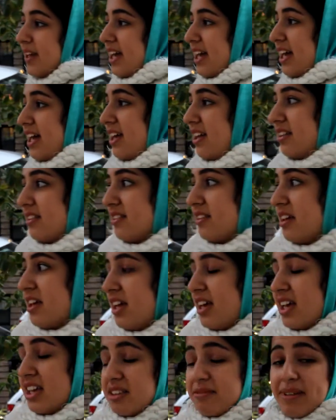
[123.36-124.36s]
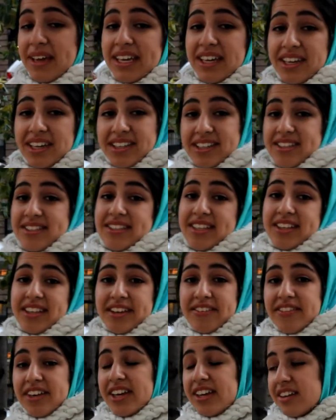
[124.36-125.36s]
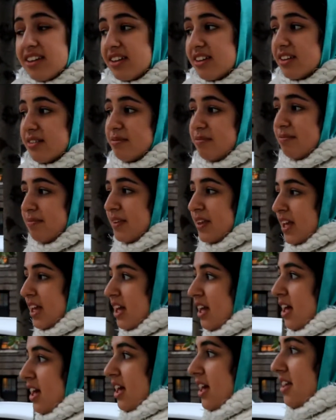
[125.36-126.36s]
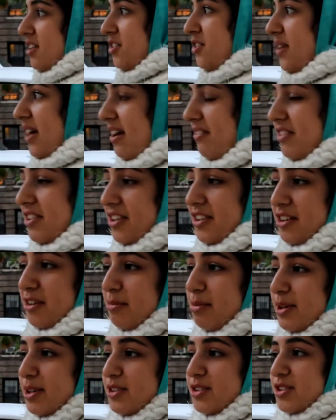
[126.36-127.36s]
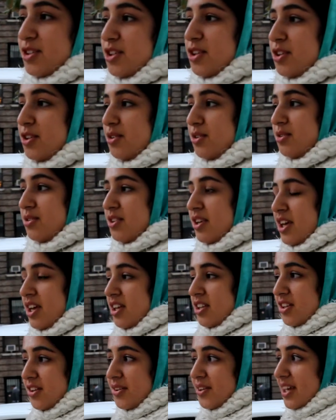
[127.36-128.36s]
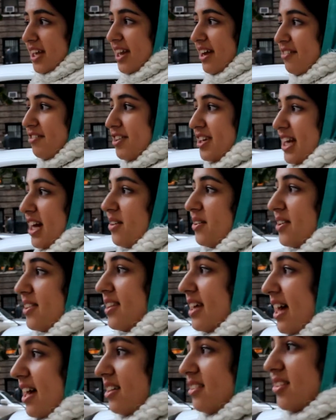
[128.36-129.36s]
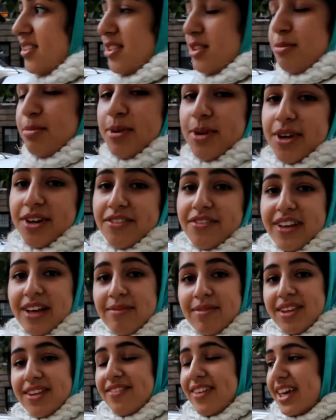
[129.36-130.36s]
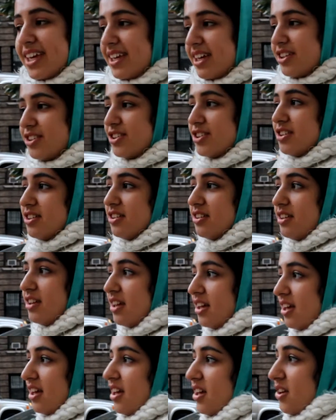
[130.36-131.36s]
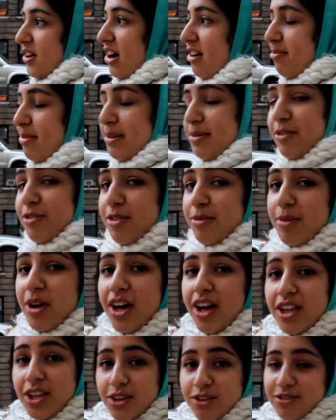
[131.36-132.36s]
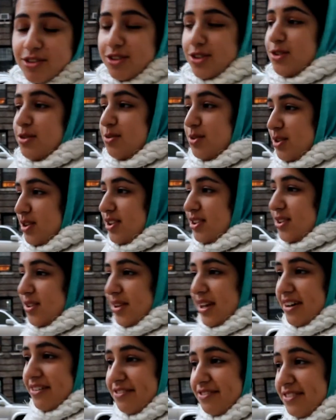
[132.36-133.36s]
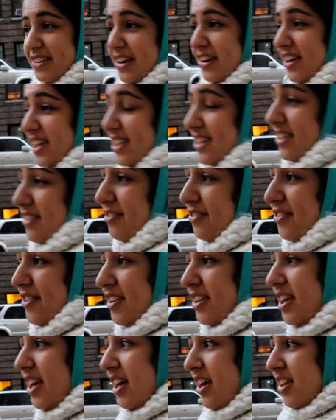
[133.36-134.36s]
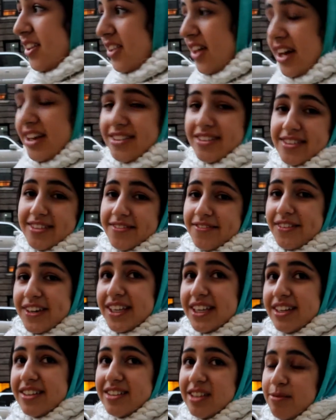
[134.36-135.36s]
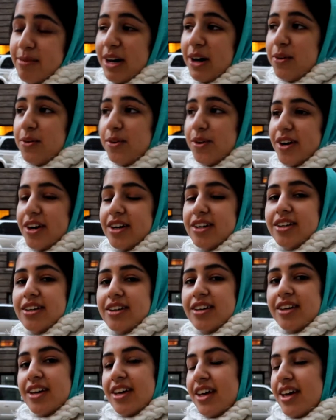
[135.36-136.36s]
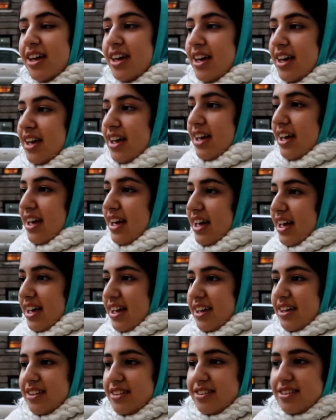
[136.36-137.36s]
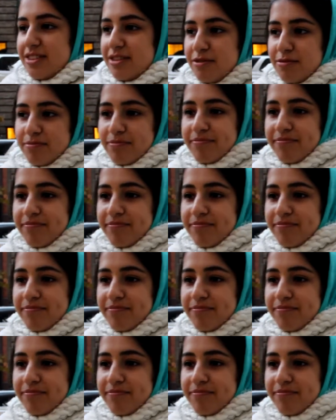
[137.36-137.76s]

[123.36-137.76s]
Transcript: and is making a decent living. And you have another person who's doing it every now and then to support a family vacation. You have people from all over the world who have very different thoughts and feelings about work. And